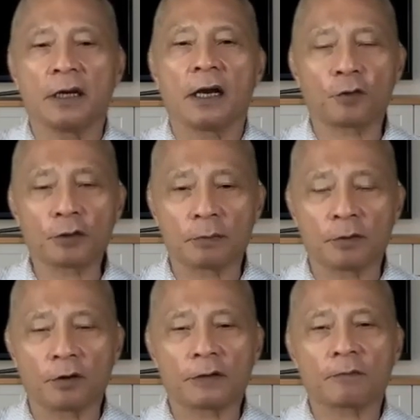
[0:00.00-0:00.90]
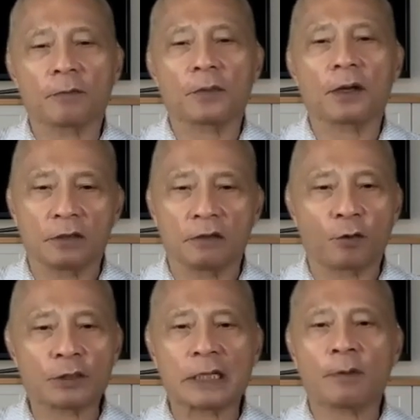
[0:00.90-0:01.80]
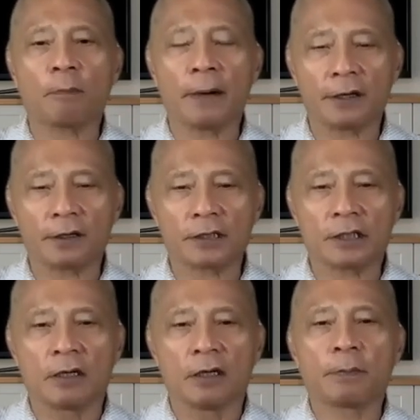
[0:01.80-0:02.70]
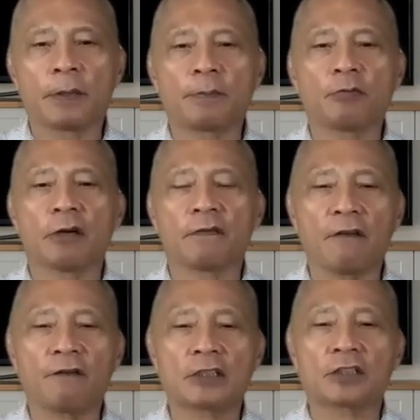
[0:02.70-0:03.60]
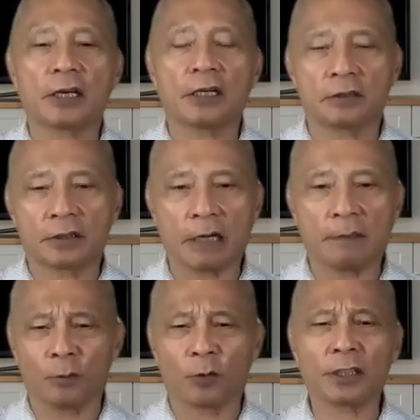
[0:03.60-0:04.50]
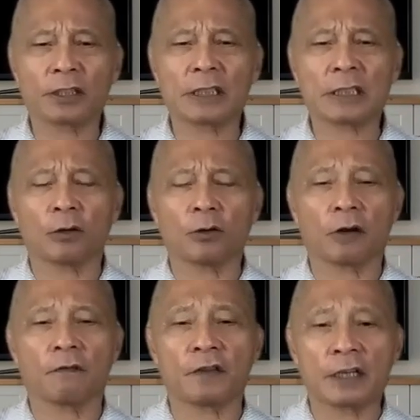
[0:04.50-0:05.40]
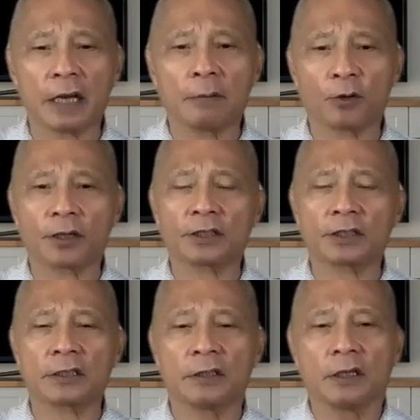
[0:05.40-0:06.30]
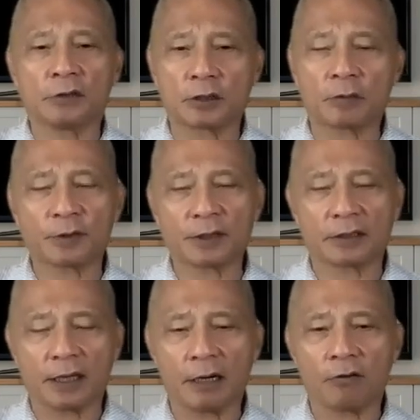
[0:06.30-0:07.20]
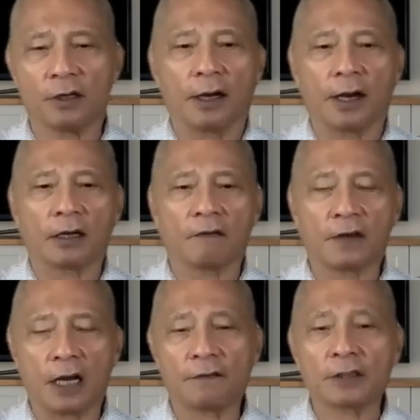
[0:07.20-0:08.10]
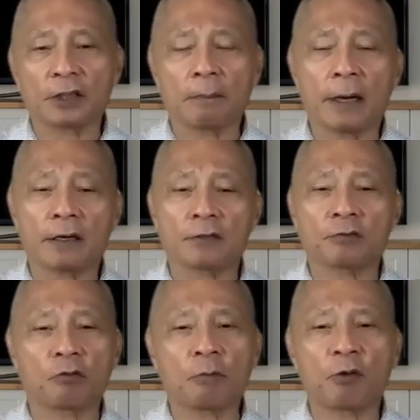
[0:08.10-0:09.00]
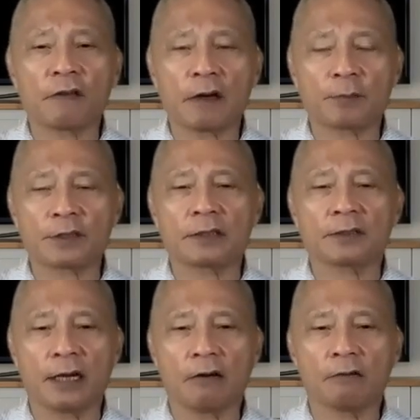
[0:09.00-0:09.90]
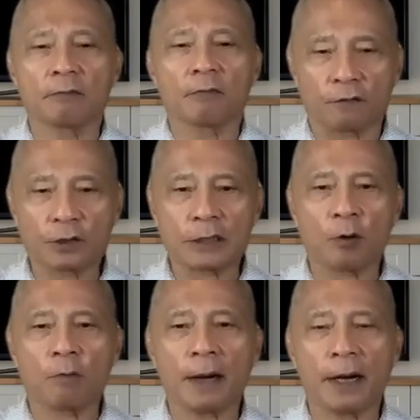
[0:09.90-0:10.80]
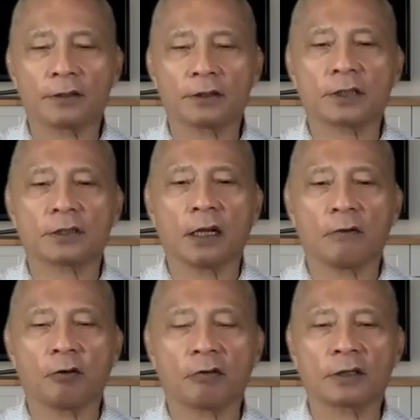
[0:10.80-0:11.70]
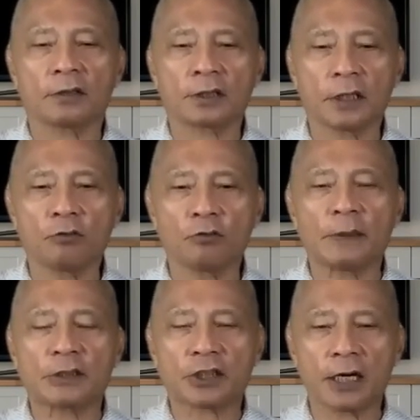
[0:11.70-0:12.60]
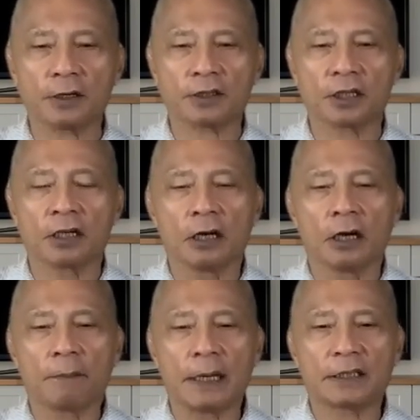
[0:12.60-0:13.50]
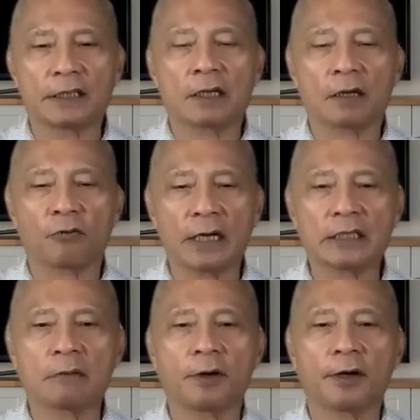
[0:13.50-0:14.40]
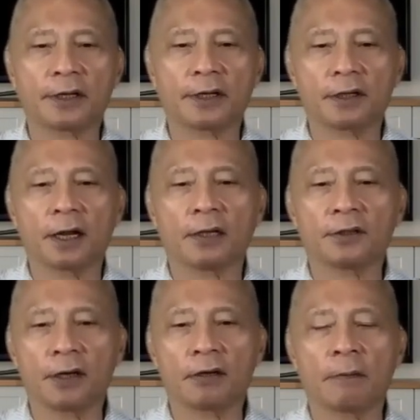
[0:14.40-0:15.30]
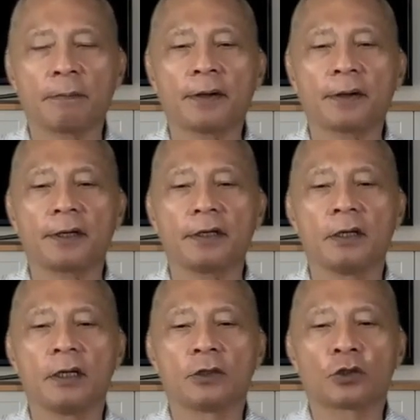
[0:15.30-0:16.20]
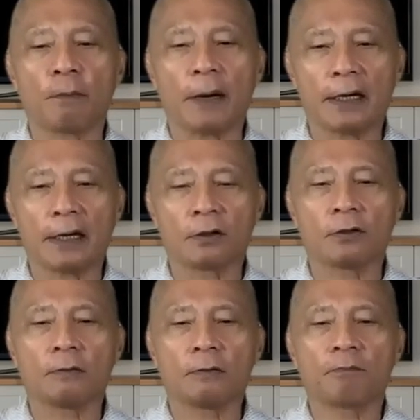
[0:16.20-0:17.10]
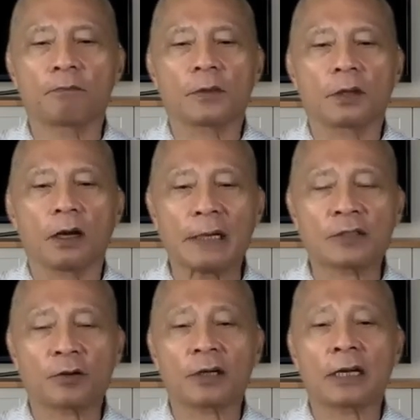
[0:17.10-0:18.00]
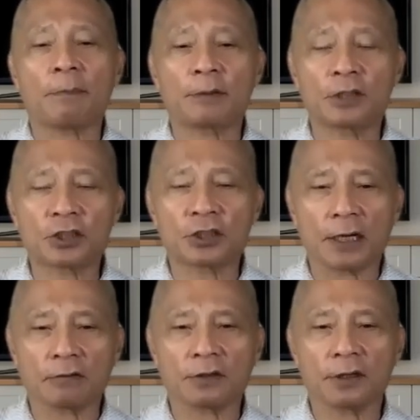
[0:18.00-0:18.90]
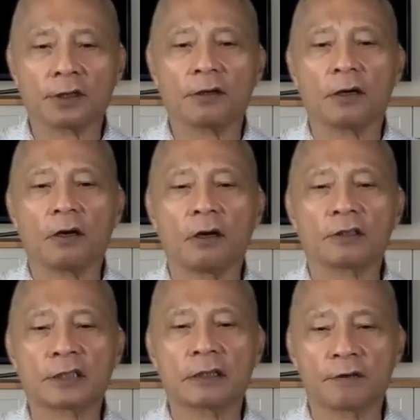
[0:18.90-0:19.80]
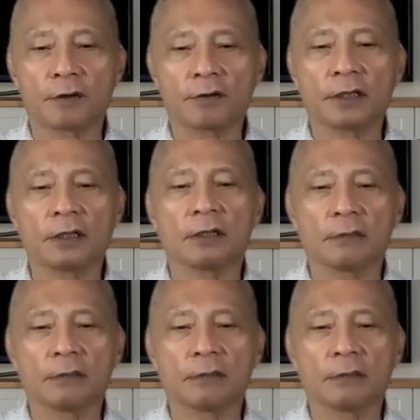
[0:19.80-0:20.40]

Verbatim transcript: Furthermore, the first-time home buyers, people with FHA type mortgages or VA mortgages is zero percent down, and if FHA buyers three point five percent down, the first-time home buyers they will tend to be challenged by this rising market and their ability to buy a home based on the competition out there are severely